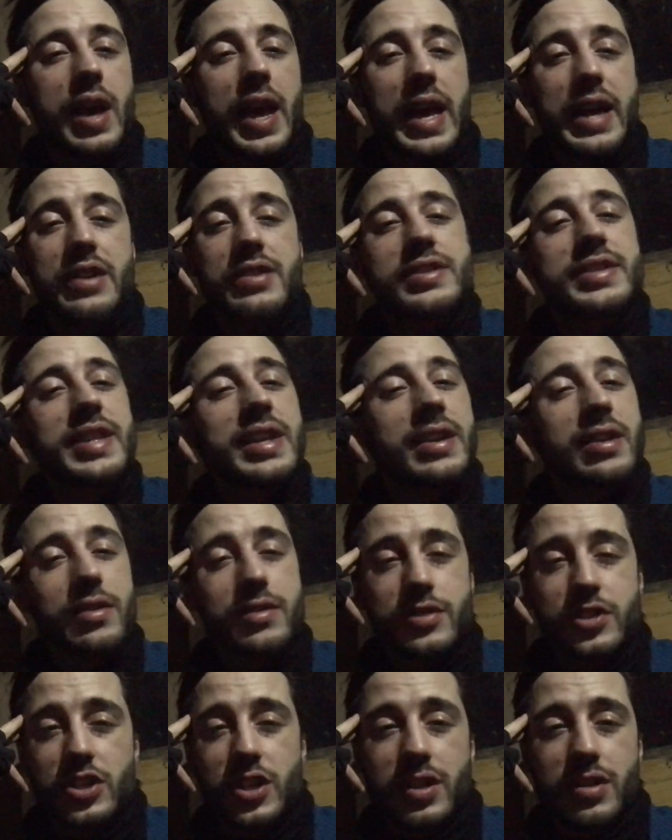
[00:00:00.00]
And the
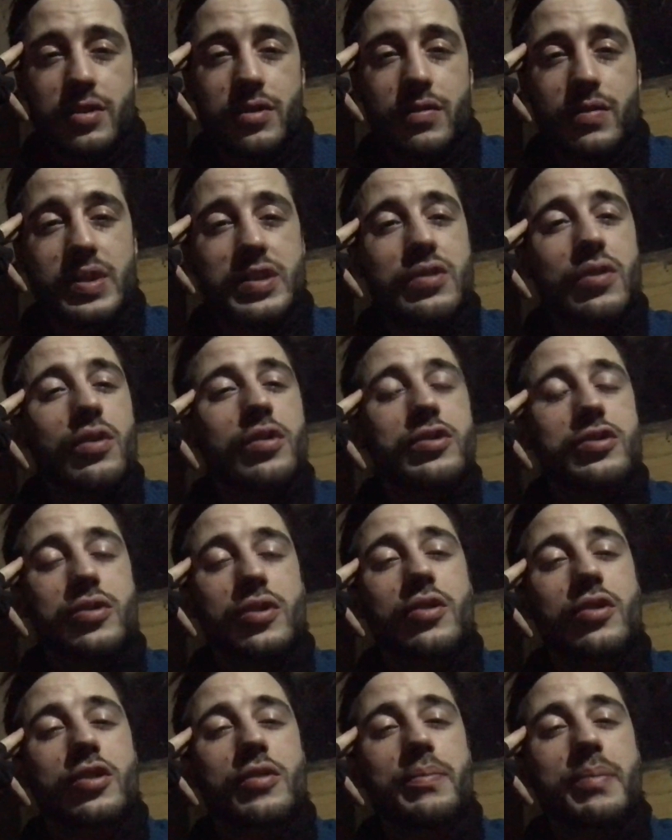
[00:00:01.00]
second shelter was
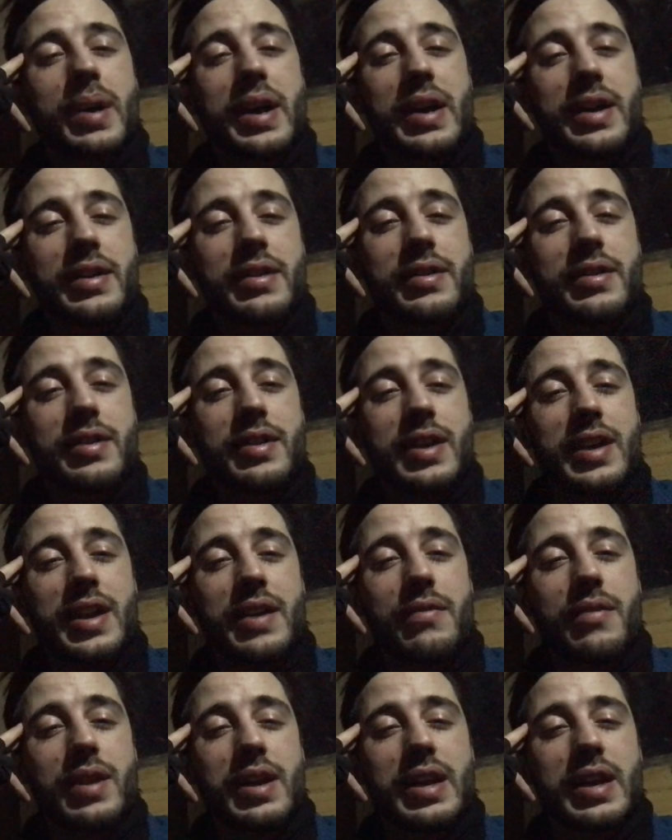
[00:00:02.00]
also occupied. And
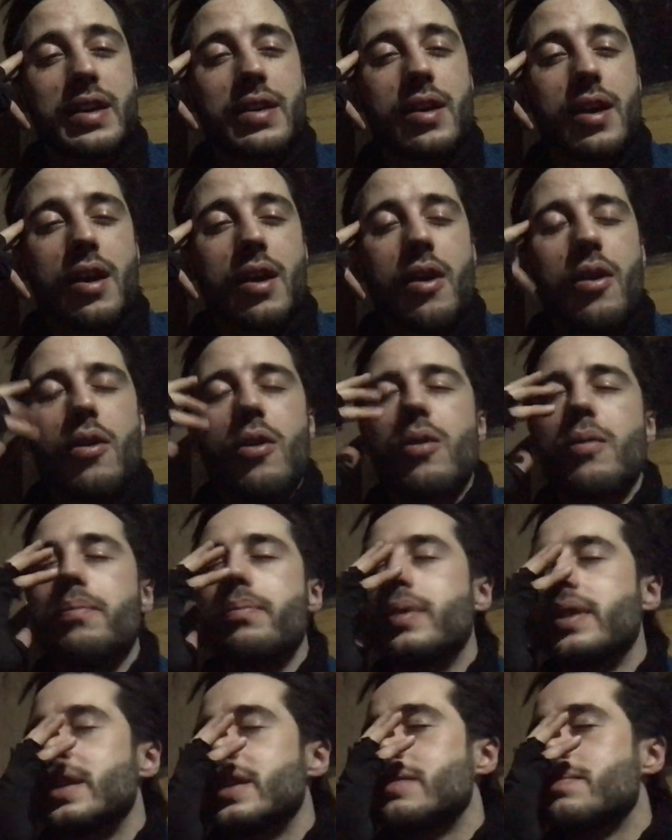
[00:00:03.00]
I was like, oh,
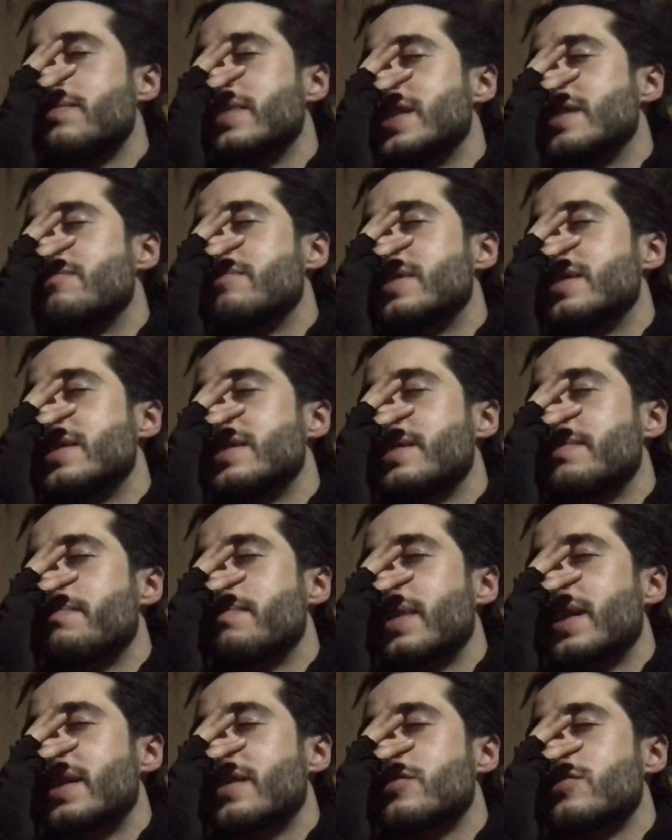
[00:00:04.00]
please, please, please,
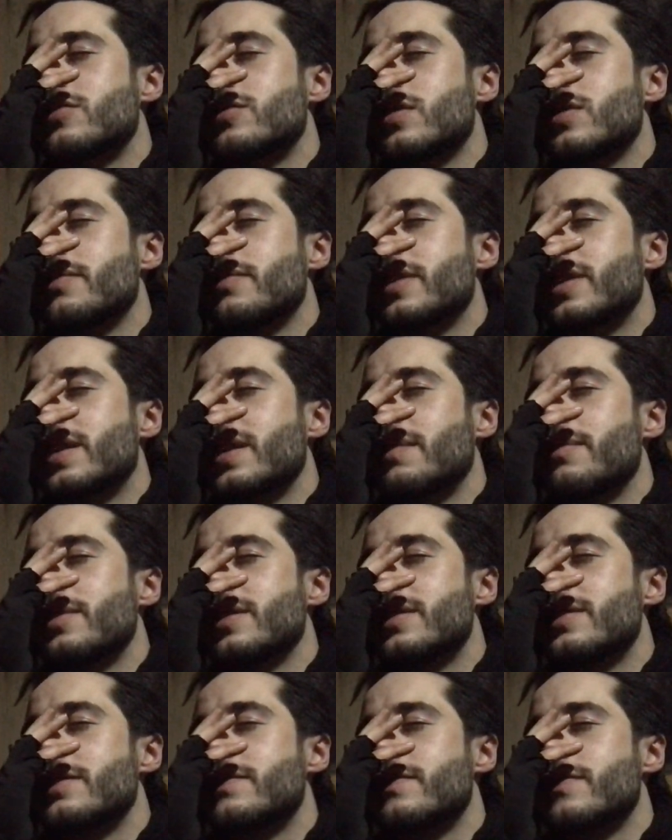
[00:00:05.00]
make sure that the
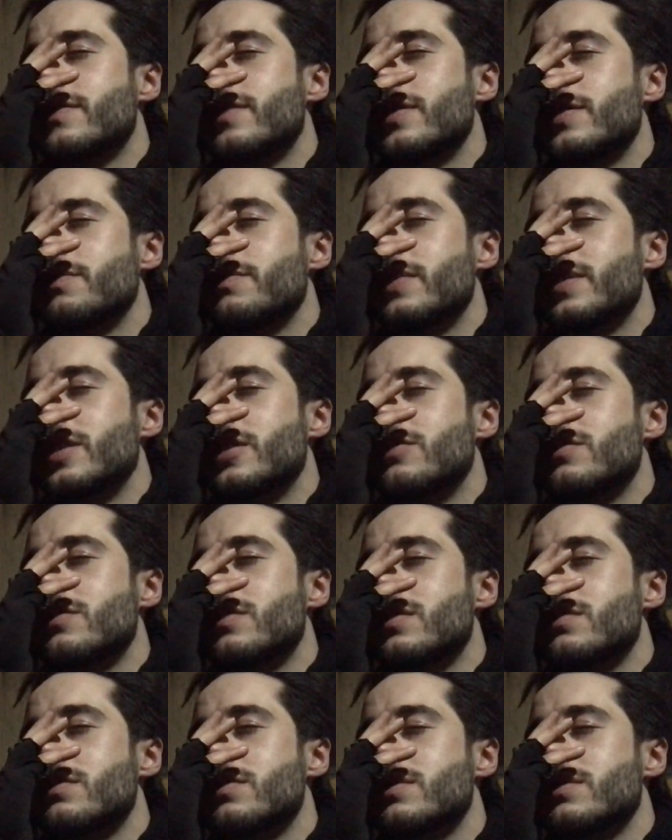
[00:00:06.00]
cabin is free, make
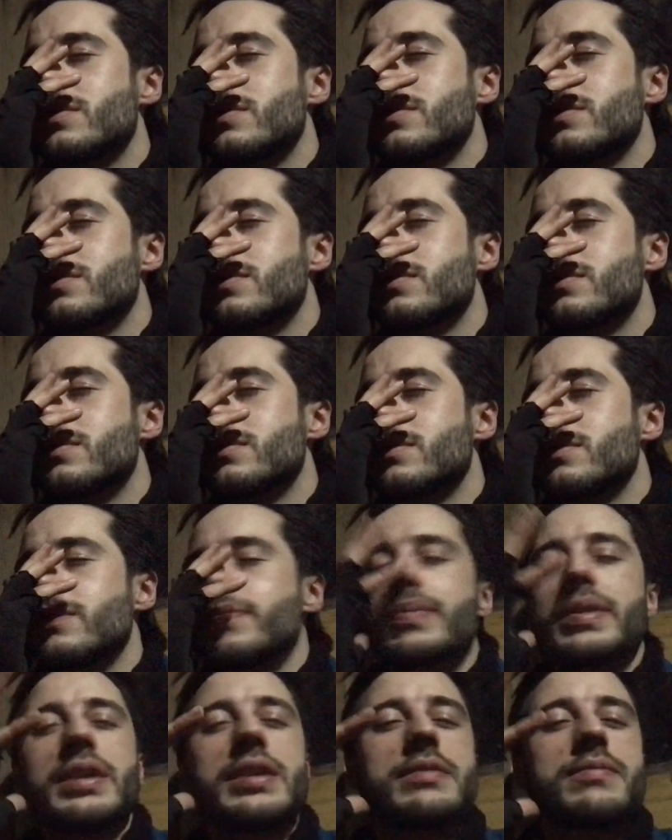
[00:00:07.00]
sure, please,
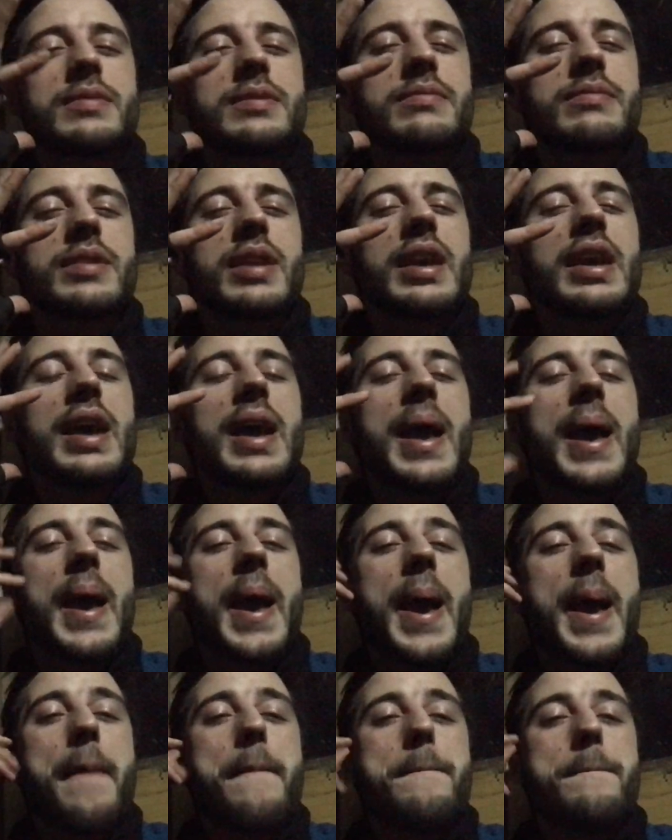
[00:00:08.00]
please, please.
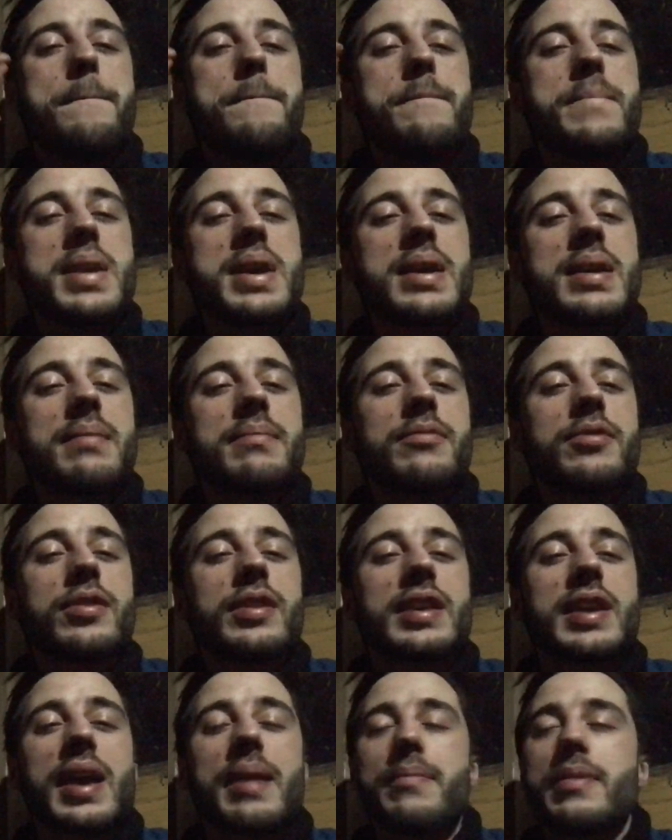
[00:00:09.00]
And bam, the
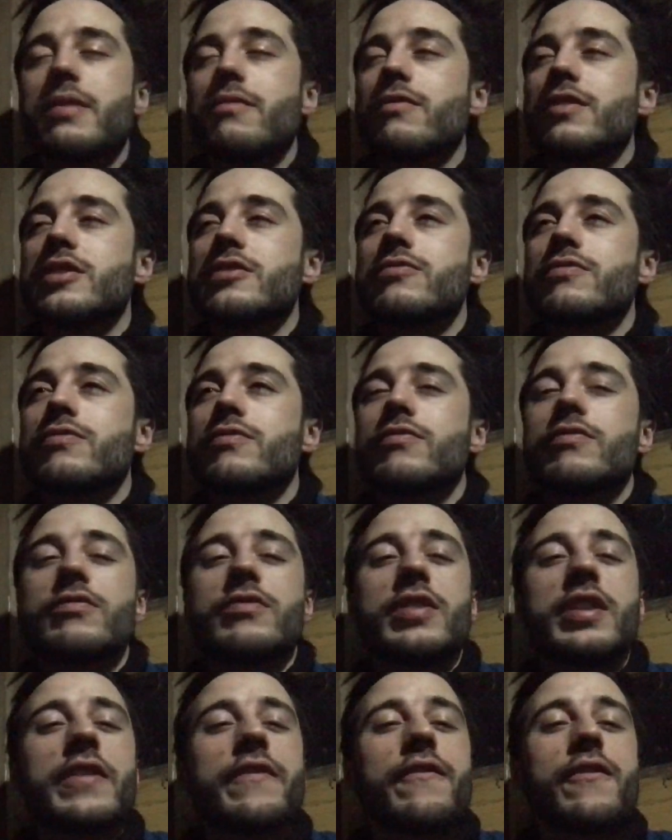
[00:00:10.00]
cabin was
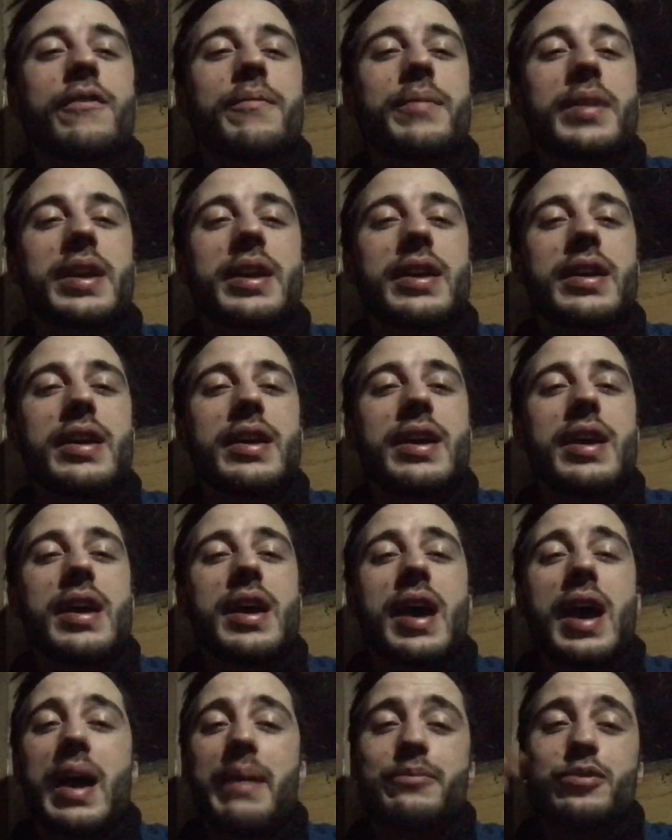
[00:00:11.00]
free for me.
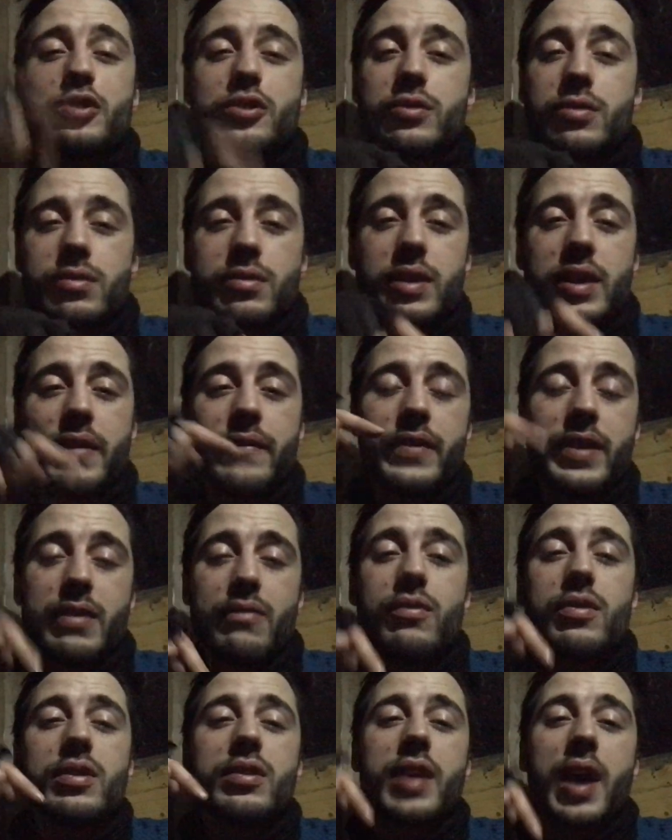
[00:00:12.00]
I'm sure if they
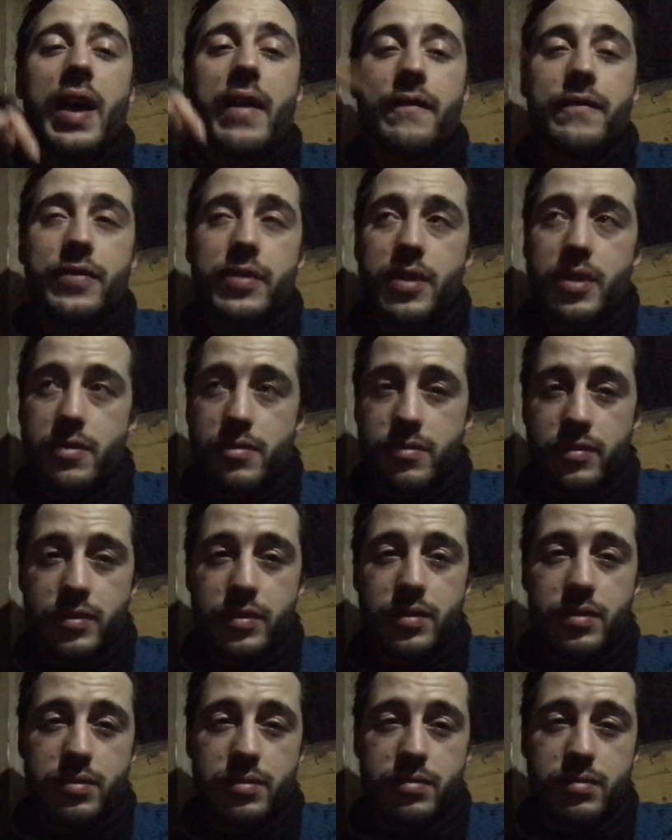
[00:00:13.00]
wouldn't have
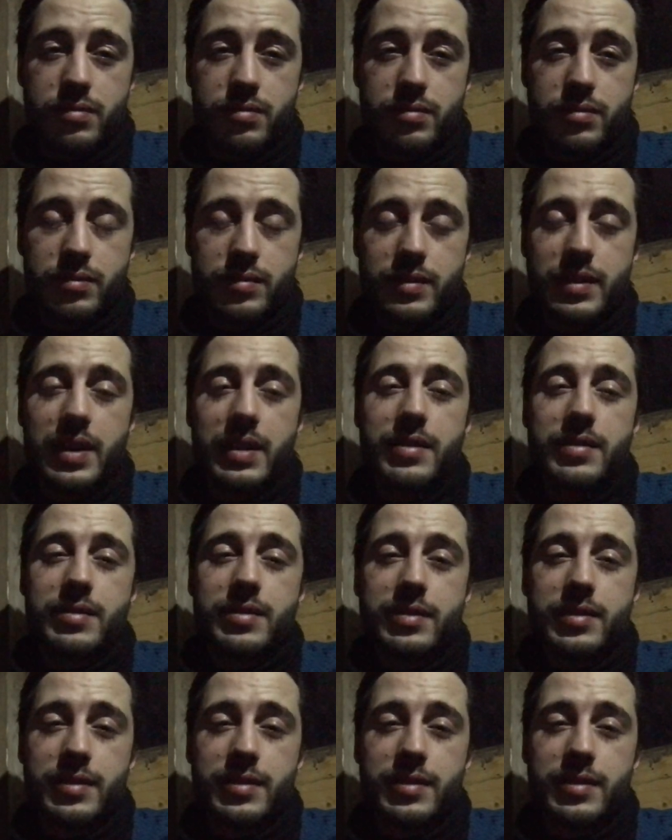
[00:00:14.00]
known that